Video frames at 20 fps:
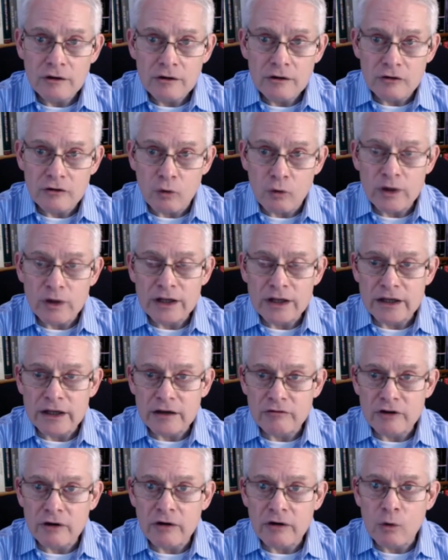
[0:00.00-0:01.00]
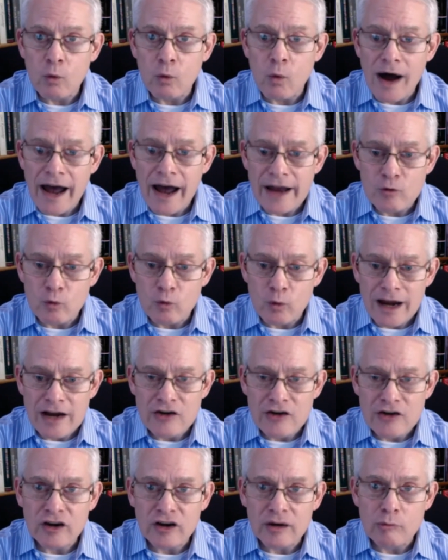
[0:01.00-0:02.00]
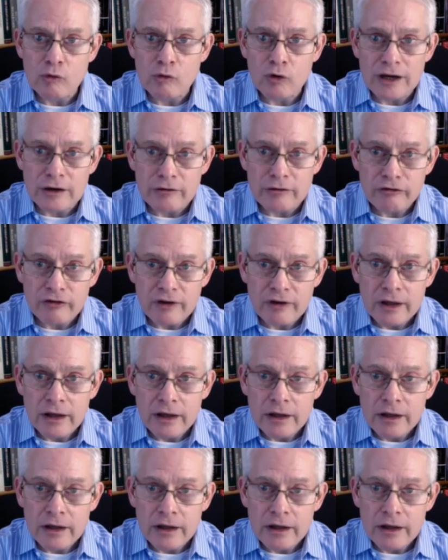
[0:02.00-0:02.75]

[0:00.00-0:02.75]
So really a very wide-ranging brief